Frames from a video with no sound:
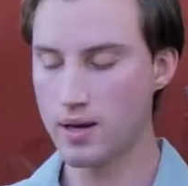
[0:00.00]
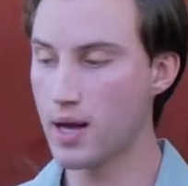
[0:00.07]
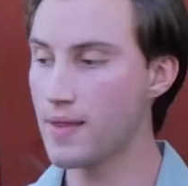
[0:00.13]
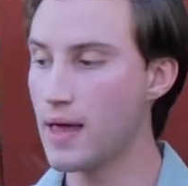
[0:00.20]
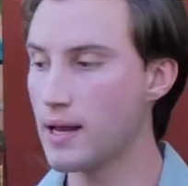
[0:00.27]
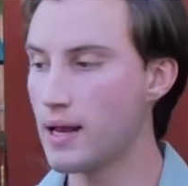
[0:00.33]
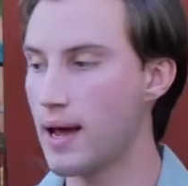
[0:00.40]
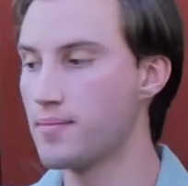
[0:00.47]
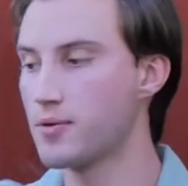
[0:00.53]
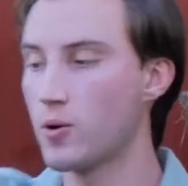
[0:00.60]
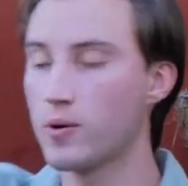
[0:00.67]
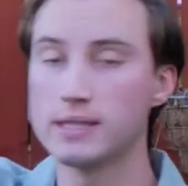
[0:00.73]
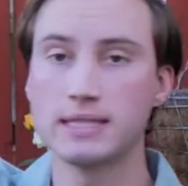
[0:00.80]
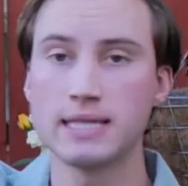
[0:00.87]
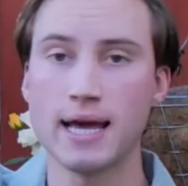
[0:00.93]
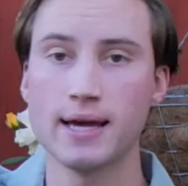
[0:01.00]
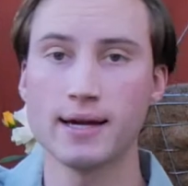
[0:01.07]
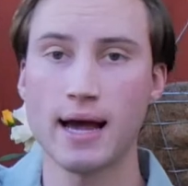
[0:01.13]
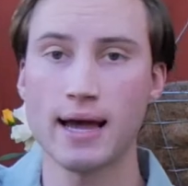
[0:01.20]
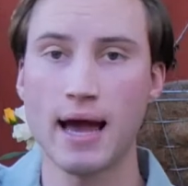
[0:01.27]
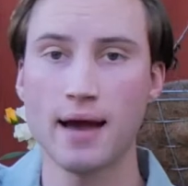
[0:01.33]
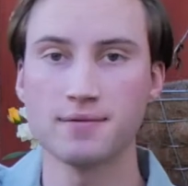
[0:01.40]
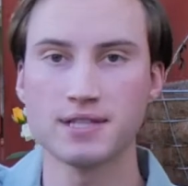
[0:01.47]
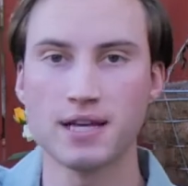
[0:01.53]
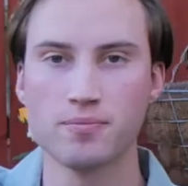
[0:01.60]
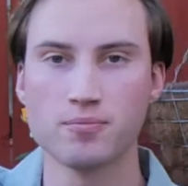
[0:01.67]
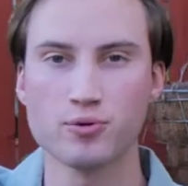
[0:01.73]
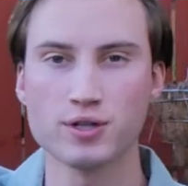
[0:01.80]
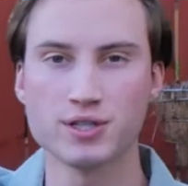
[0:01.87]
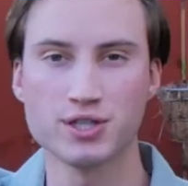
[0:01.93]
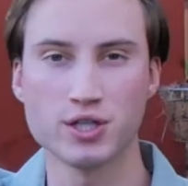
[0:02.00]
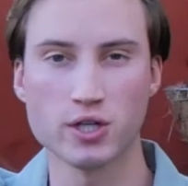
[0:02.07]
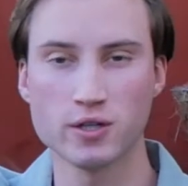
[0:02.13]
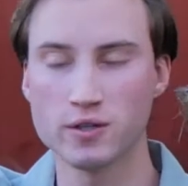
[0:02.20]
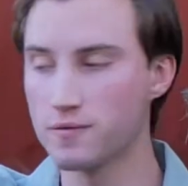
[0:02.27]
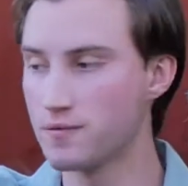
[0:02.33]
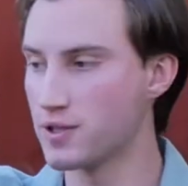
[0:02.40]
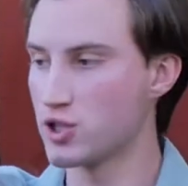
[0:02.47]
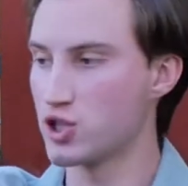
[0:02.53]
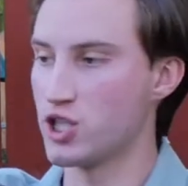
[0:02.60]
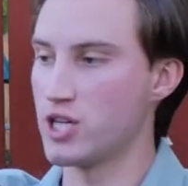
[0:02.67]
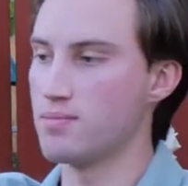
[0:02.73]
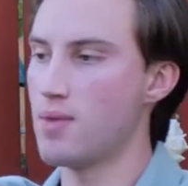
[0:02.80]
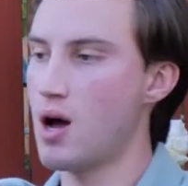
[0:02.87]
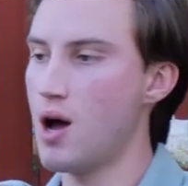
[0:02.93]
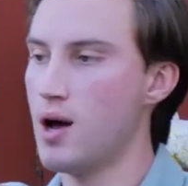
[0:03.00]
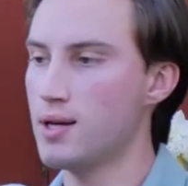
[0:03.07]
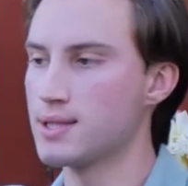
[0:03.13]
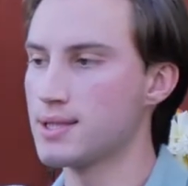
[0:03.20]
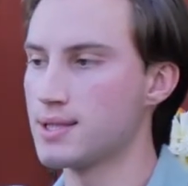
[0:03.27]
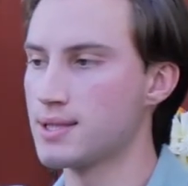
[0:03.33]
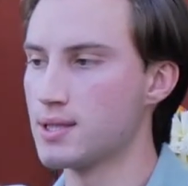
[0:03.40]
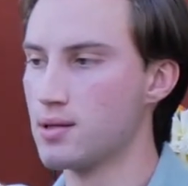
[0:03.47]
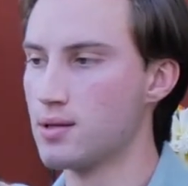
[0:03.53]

And then I'm going to I have some preserved sheet moss,